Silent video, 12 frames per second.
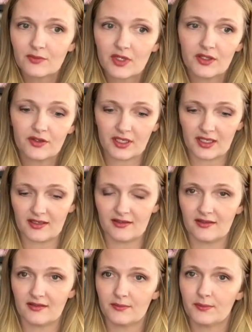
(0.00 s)
where you
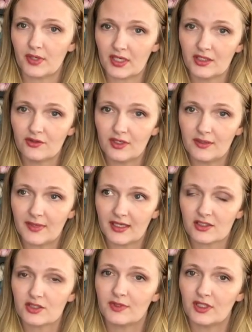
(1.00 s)
can put in your
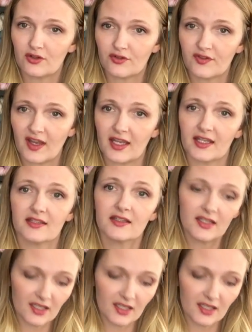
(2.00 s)
email to be notified